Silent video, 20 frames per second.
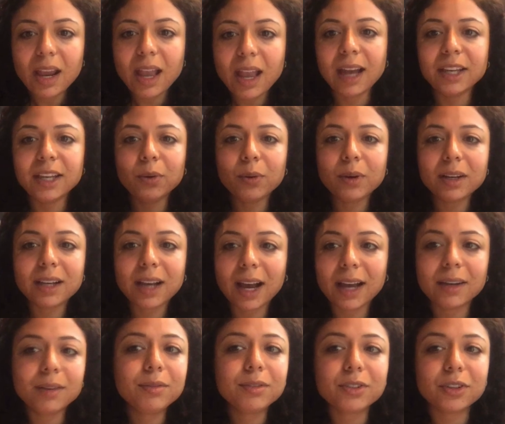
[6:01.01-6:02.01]
and you can
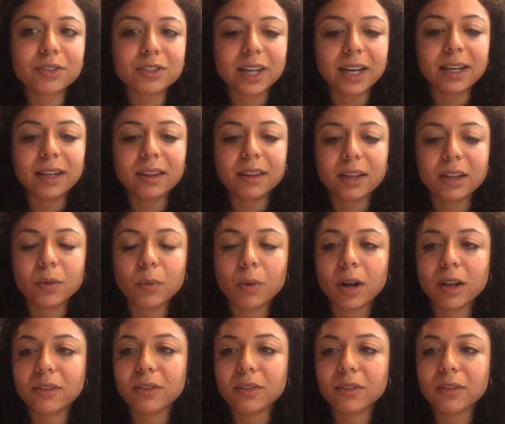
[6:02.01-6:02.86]
kind of search anything you want. So